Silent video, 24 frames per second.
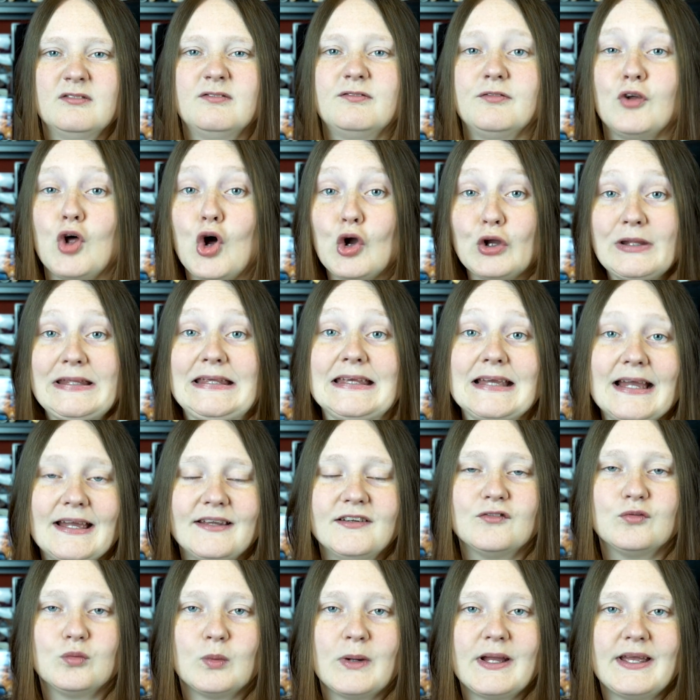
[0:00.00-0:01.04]
vloggy
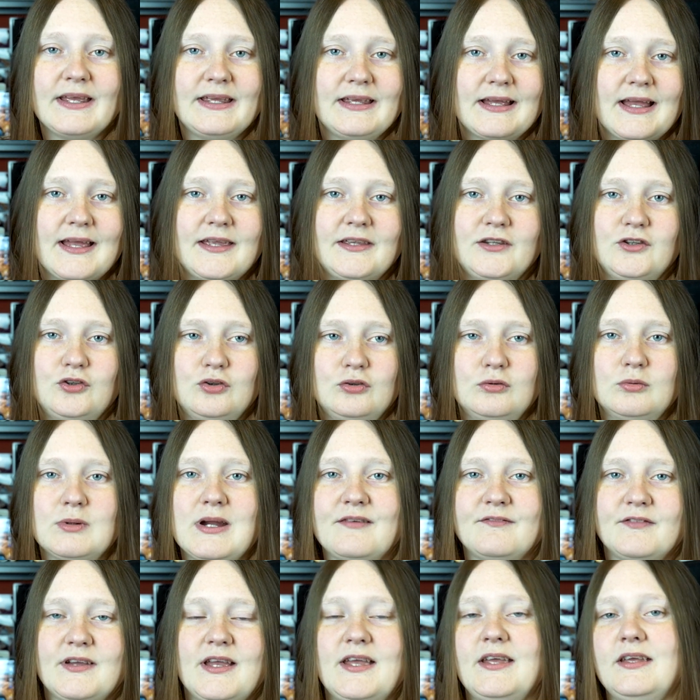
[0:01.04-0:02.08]
kind of way, I do
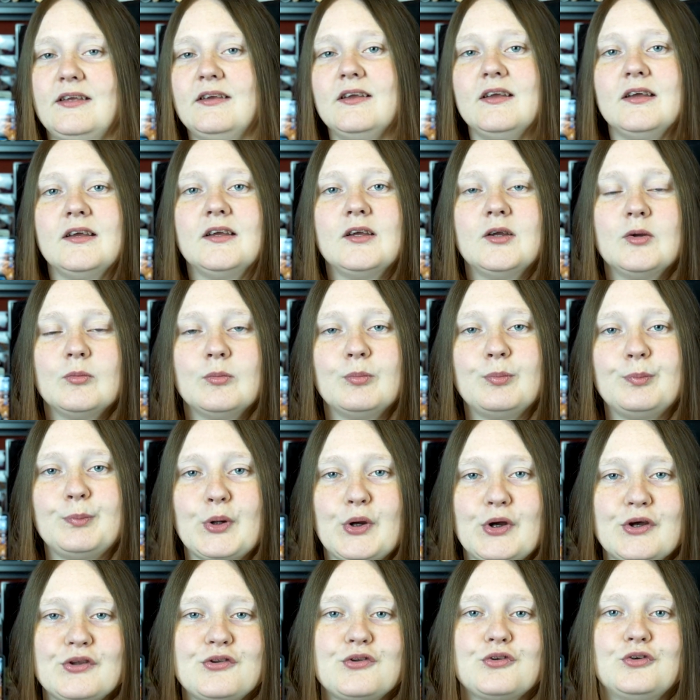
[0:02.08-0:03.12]
have a
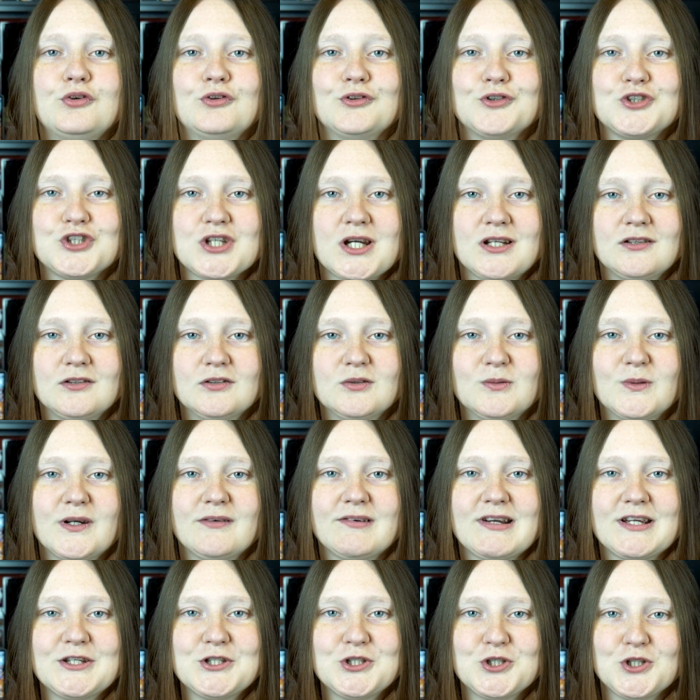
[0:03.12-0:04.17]
personal channel
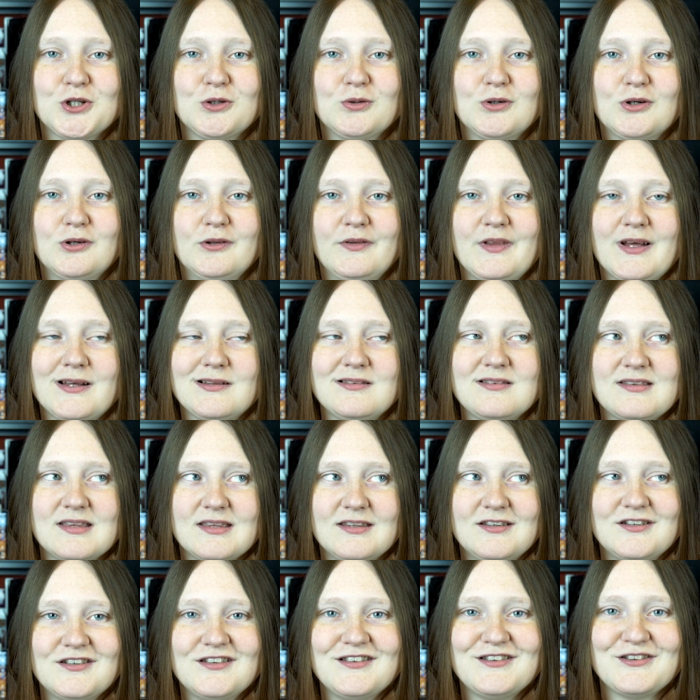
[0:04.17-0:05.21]
where I show all that
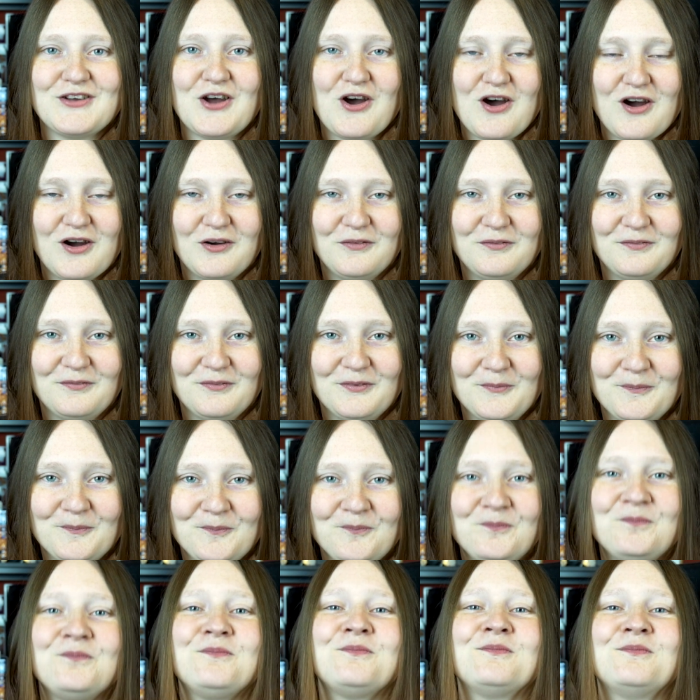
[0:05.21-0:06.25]
silliness off.
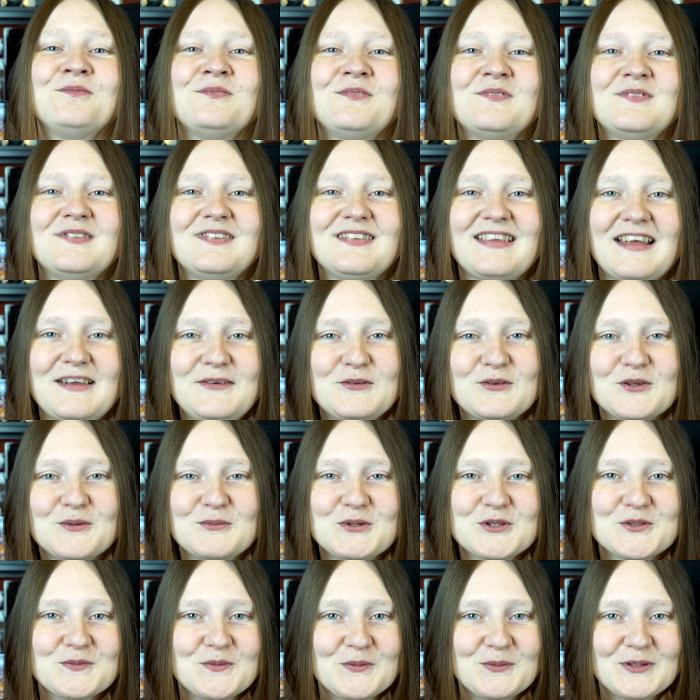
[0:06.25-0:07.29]
Thank you so
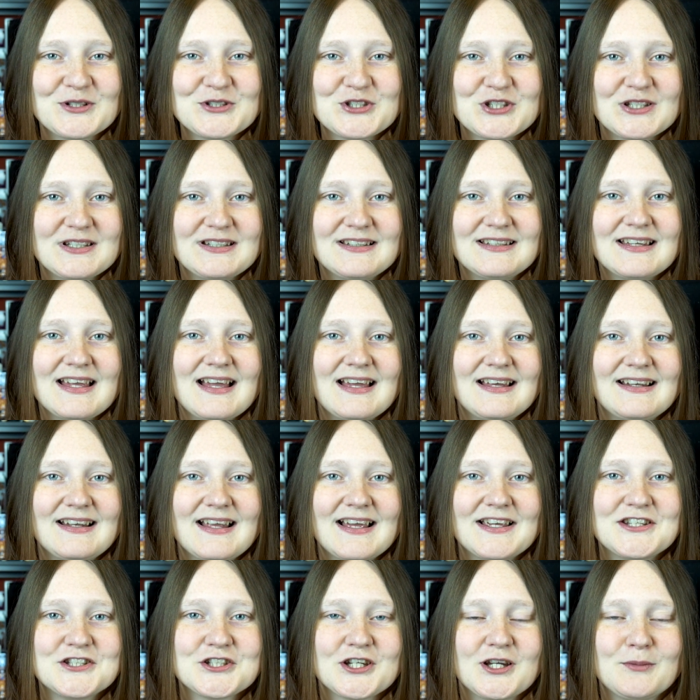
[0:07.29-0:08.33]
much for watching
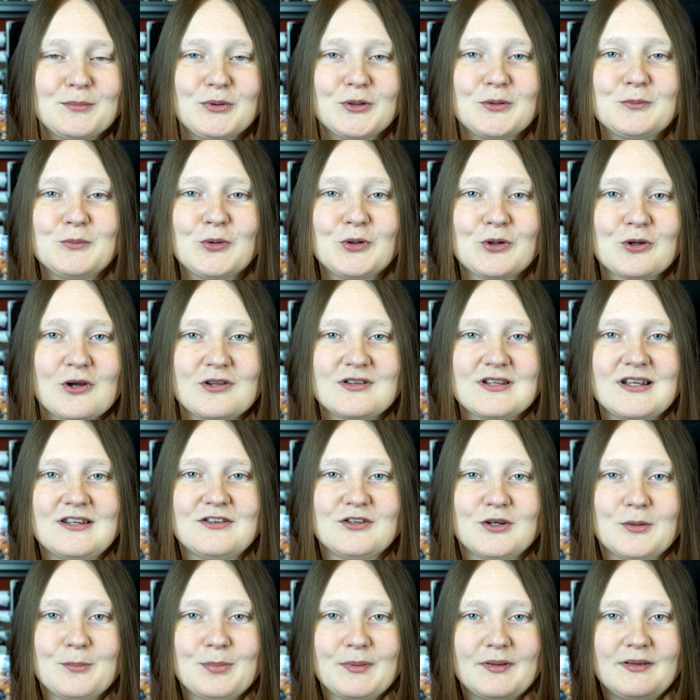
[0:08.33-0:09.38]
and I shall put more
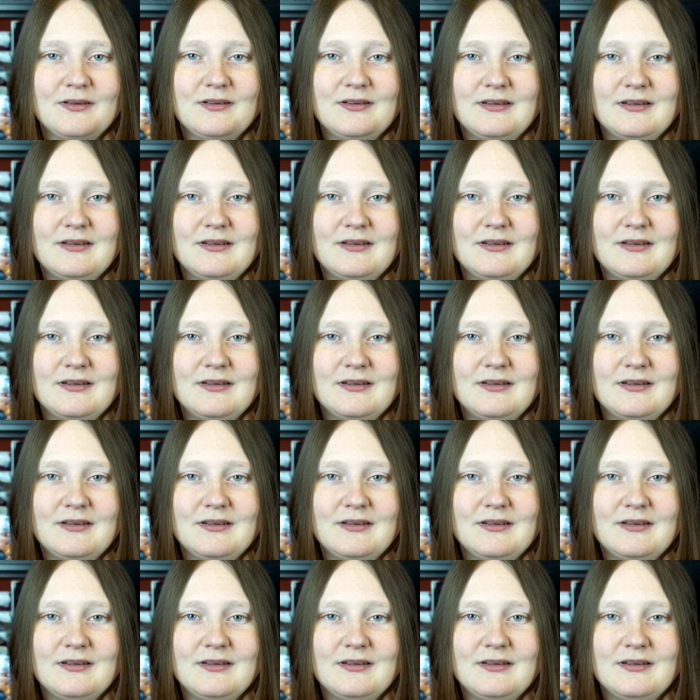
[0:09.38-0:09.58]
content up